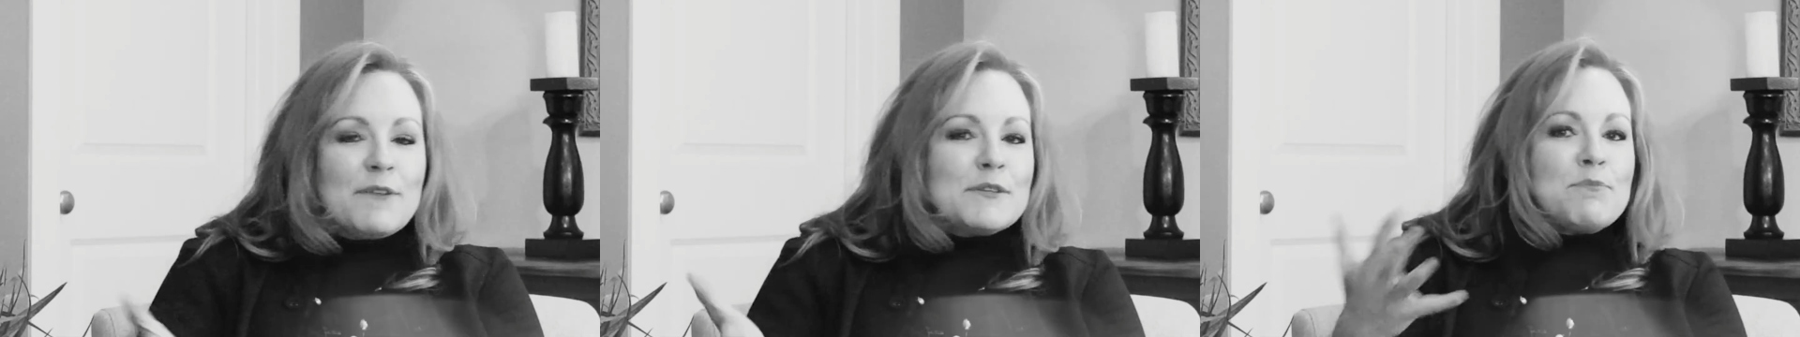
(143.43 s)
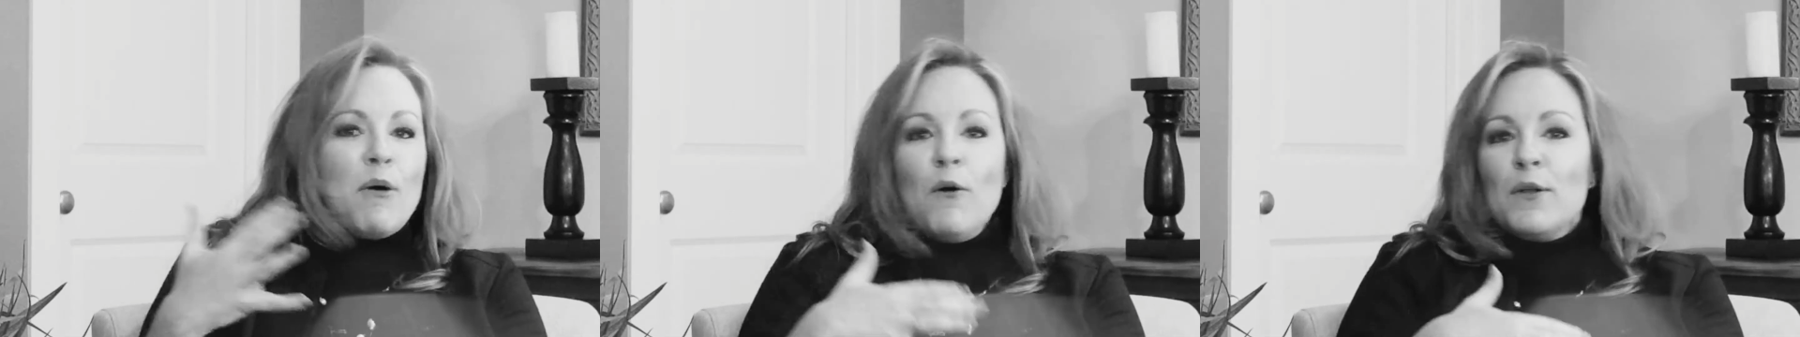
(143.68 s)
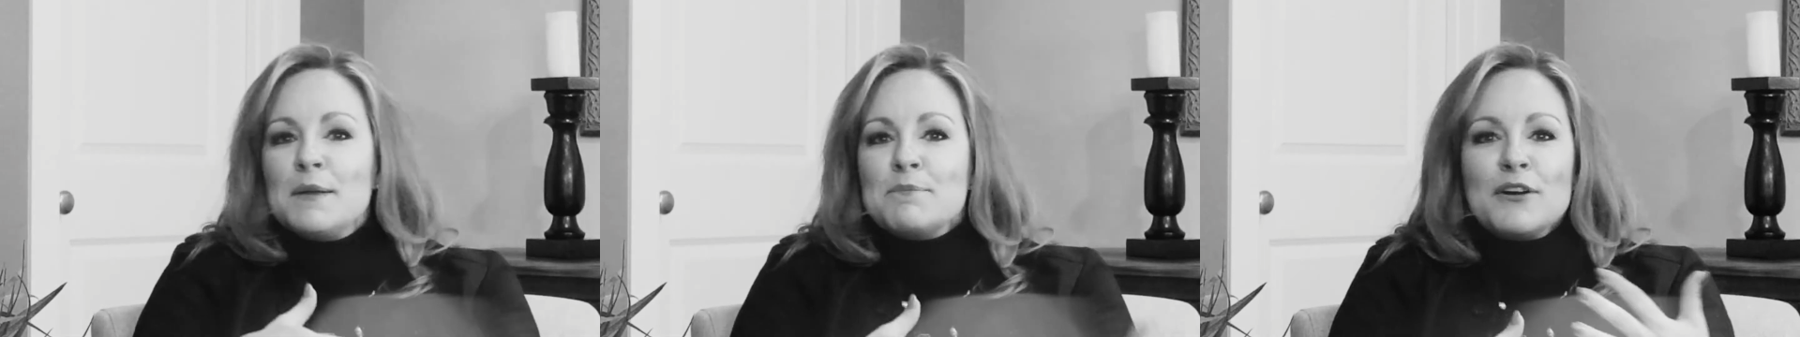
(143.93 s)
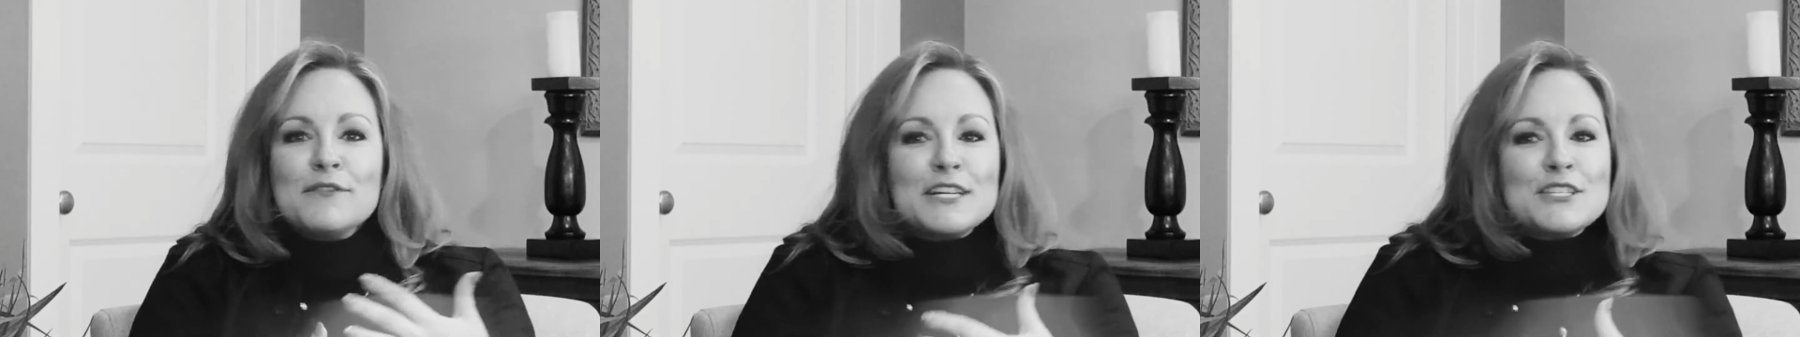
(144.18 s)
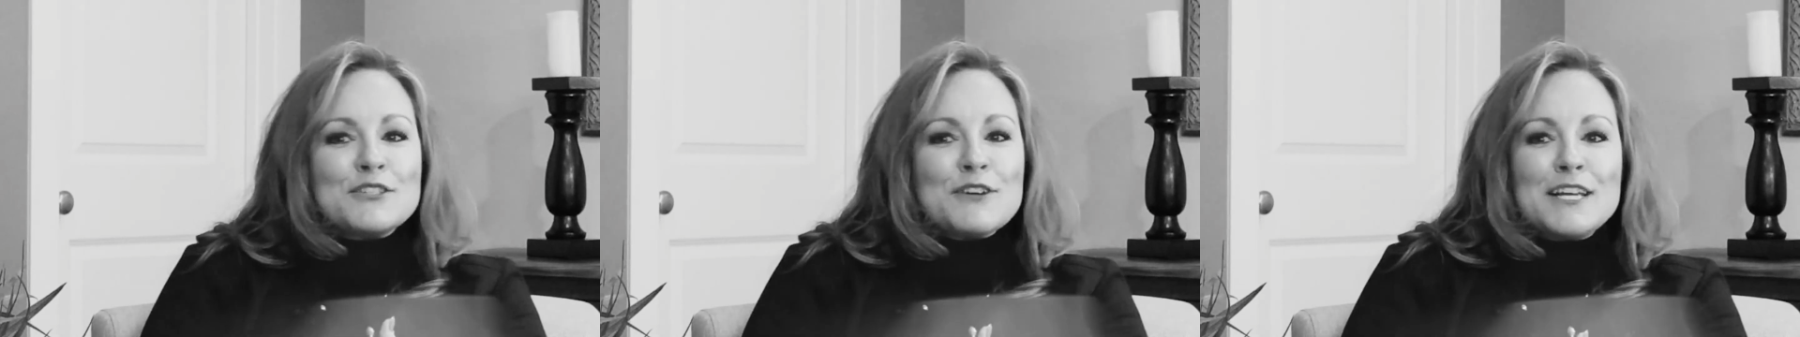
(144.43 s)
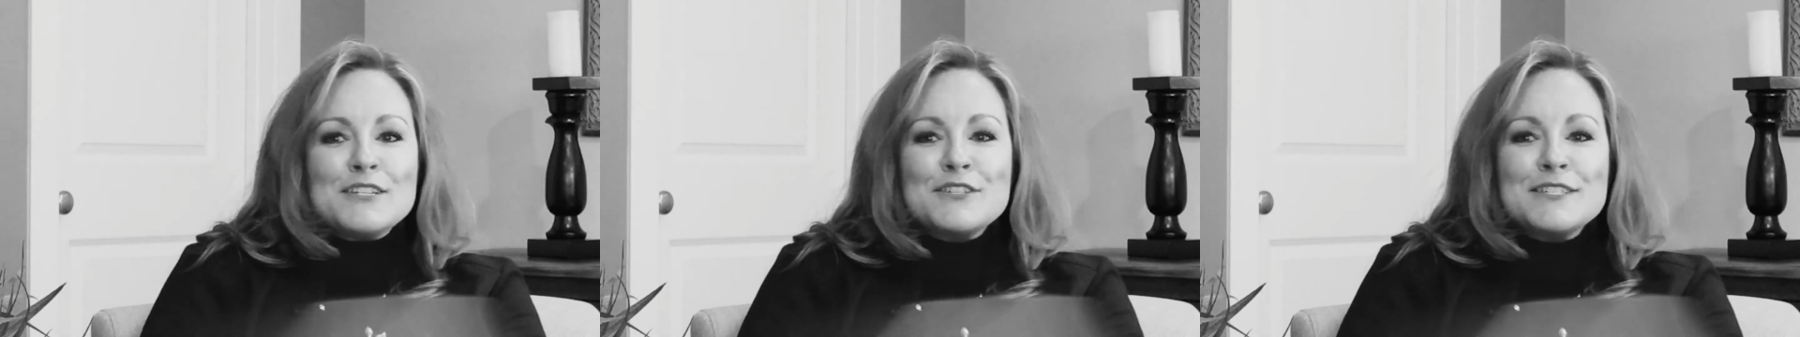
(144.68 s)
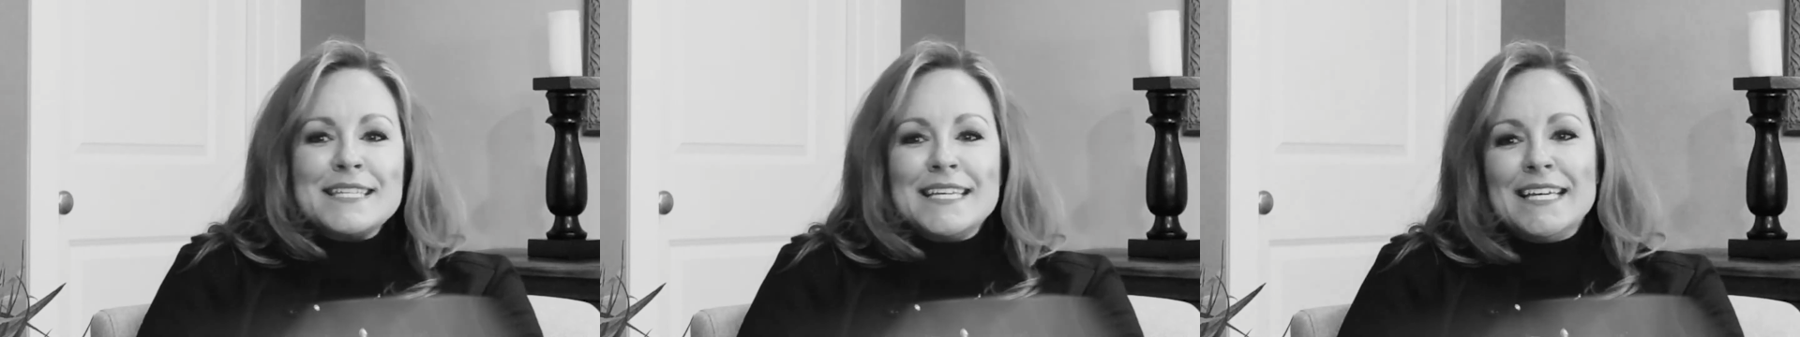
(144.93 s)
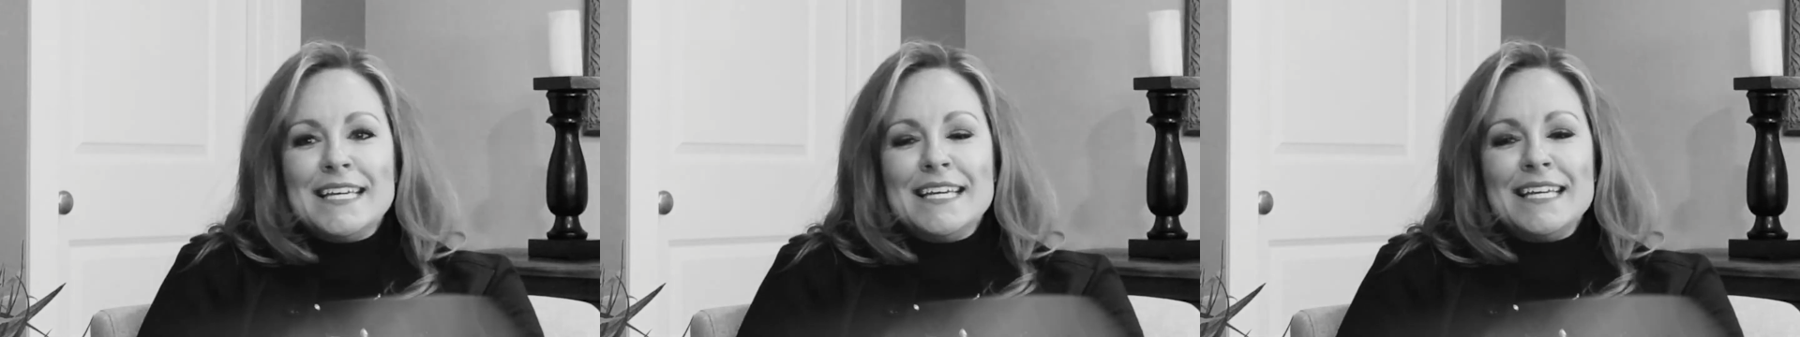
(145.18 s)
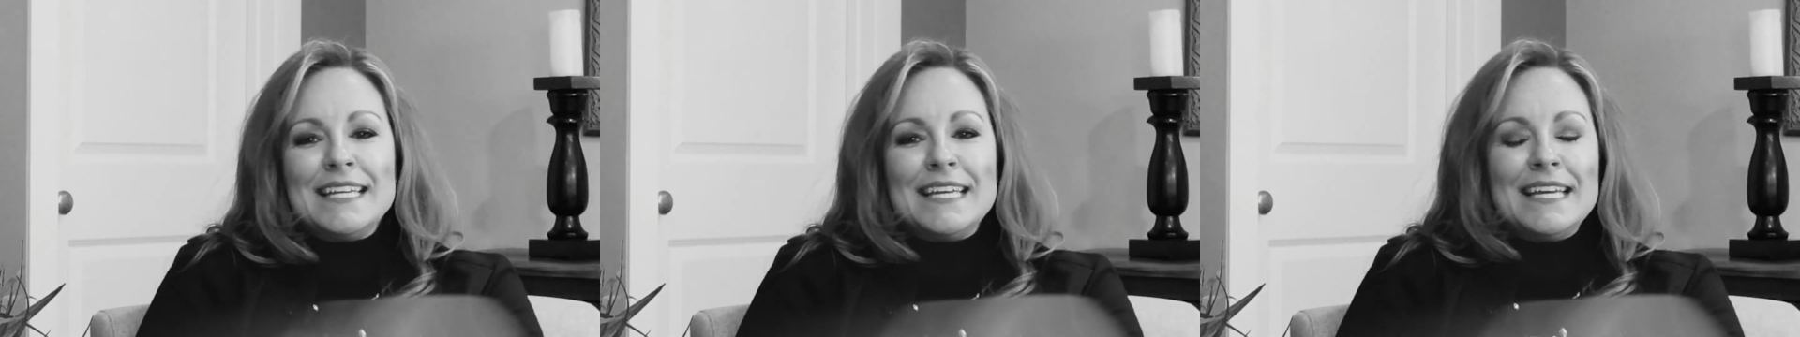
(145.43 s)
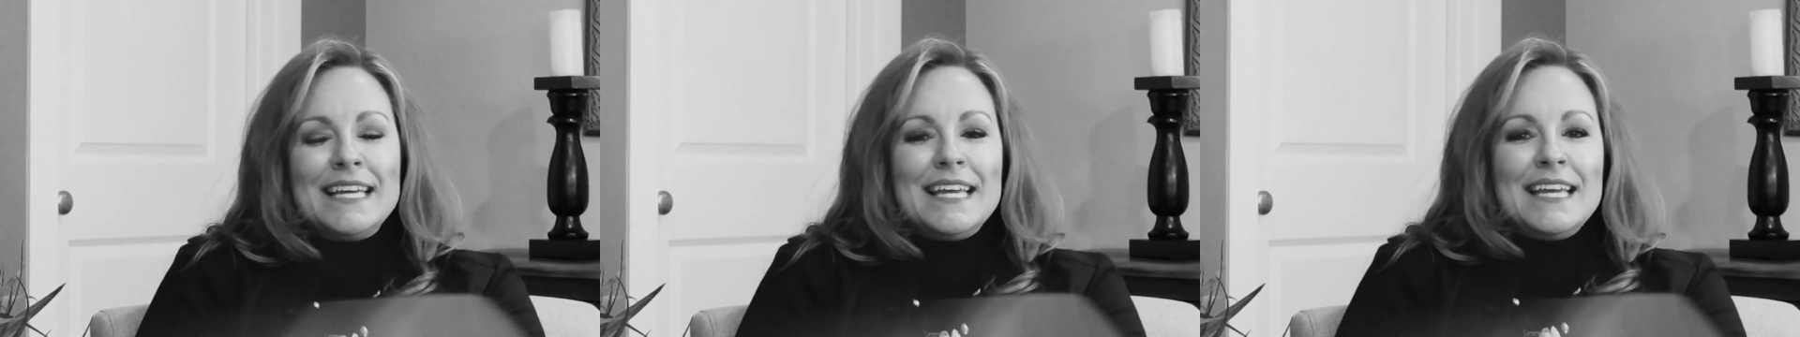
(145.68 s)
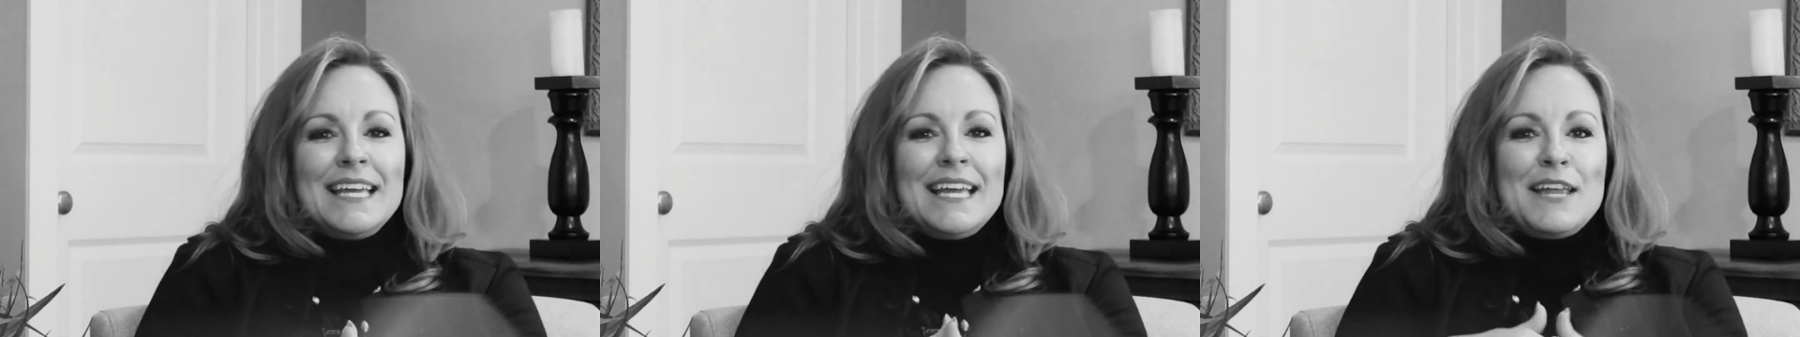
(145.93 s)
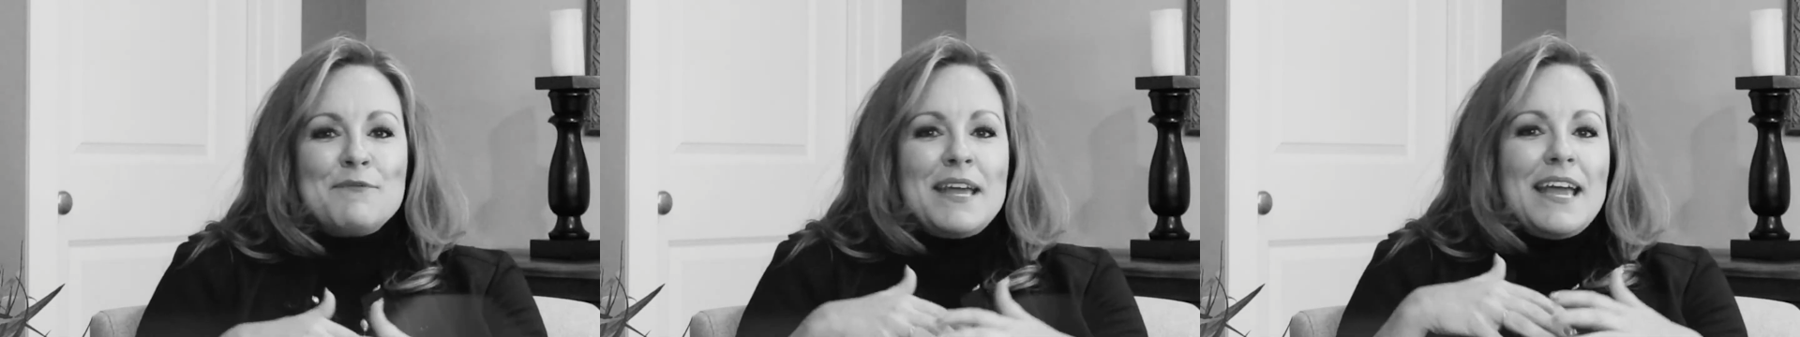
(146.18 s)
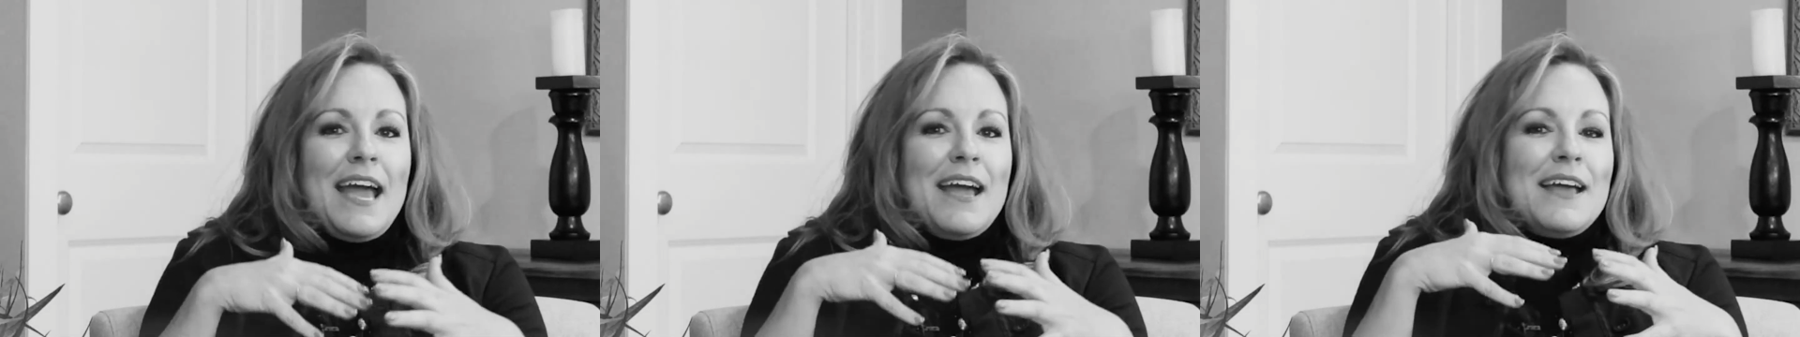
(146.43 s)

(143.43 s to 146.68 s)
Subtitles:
I was pulling perfect strangers in, and